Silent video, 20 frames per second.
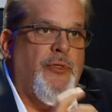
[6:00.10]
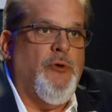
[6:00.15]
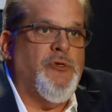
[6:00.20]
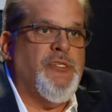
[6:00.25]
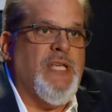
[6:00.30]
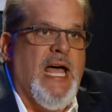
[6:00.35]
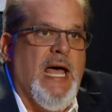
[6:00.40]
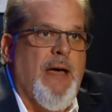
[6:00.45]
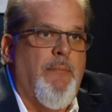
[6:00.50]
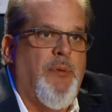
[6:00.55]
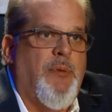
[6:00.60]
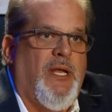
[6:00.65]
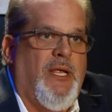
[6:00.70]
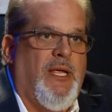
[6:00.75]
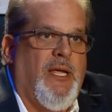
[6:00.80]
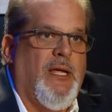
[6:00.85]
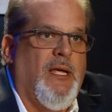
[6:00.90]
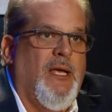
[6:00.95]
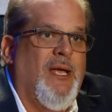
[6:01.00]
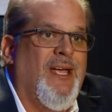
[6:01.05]
those
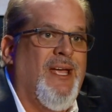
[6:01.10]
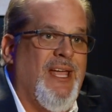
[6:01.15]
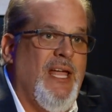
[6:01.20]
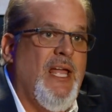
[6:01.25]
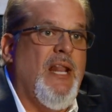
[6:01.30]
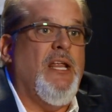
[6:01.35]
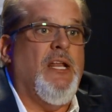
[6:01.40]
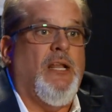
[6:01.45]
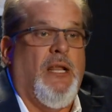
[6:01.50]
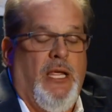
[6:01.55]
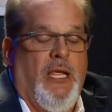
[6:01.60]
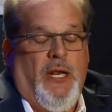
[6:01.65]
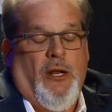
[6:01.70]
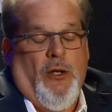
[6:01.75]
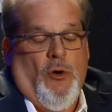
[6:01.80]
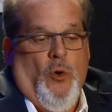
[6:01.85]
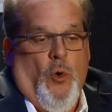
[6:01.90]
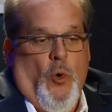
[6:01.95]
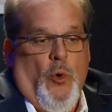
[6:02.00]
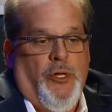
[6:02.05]
happening yep. in, in,
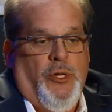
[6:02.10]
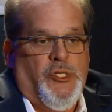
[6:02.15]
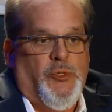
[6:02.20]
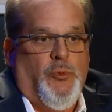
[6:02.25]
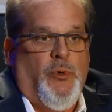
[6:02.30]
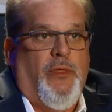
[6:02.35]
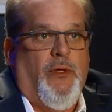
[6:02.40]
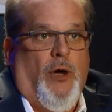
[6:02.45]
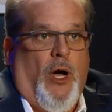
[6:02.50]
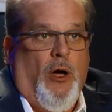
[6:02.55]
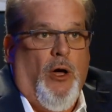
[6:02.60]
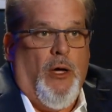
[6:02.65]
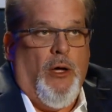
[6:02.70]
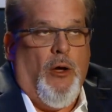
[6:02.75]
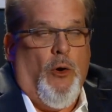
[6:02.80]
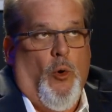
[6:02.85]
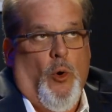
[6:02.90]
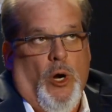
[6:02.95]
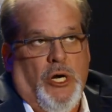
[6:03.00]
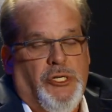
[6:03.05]
accordance with,
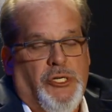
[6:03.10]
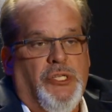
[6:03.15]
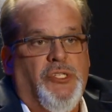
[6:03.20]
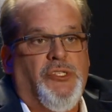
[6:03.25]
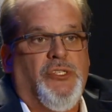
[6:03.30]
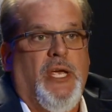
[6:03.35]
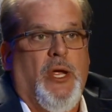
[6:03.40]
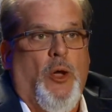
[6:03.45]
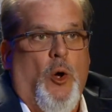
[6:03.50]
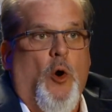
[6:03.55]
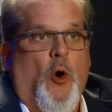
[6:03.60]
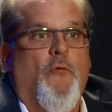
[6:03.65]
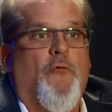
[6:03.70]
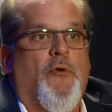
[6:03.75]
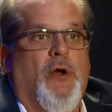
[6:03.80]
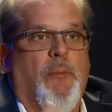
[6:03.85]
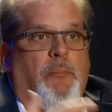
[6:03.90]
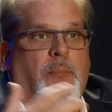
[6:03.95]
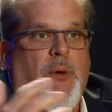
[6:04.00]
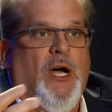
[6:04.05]
or I should say over
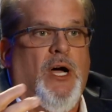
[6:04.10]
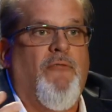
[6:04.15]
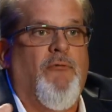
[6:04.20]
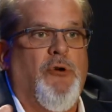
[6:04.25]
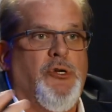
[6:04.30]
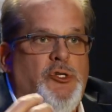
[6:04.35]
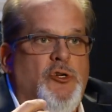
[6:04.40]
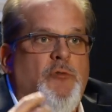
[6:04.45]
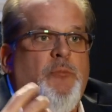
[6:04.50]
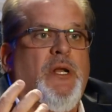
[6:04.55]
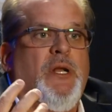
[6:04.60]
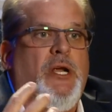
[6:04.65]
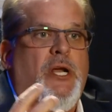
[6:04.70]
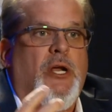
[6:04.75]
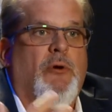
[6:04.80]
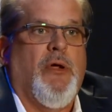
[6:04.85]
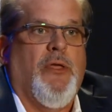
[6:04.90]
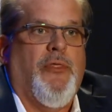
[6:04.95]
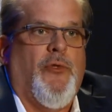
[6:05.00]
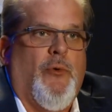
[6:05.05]
and above what you've been
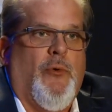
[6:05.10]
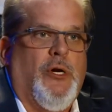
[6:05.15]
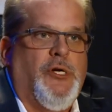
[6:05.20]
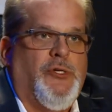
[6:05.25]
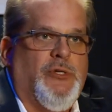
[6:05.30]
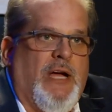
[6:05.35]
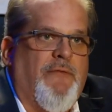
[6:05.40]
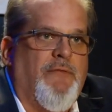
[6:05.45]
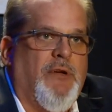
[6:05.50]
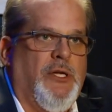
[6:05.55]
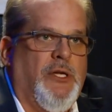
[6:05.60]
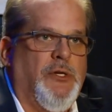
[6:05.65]
hearing through air traffic